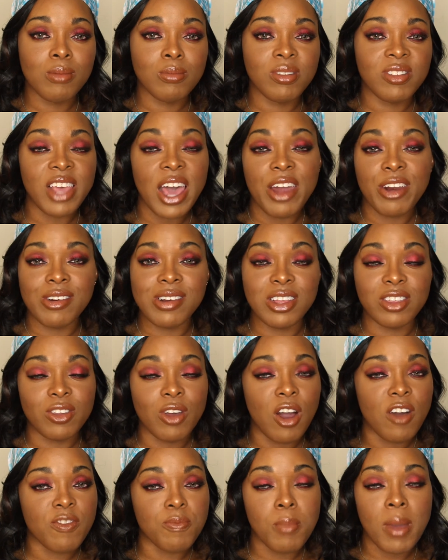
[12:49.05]
Saturn is
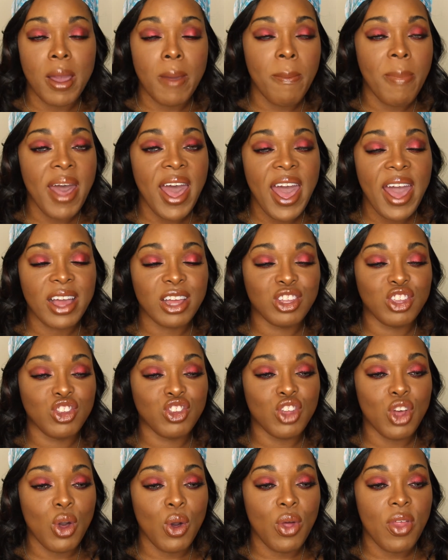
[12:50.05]
off my back,
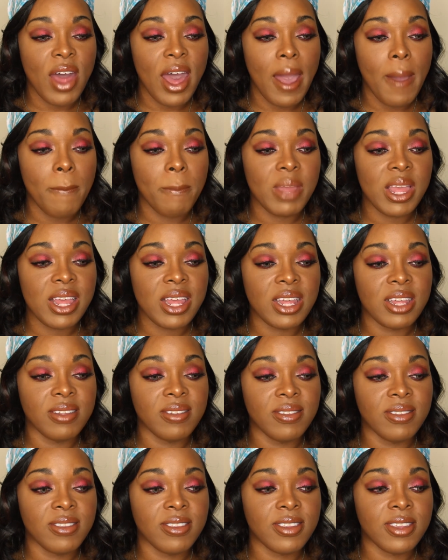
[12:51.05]
so that
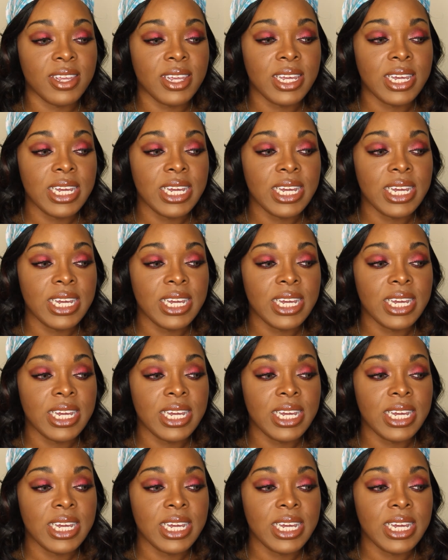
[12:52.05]
means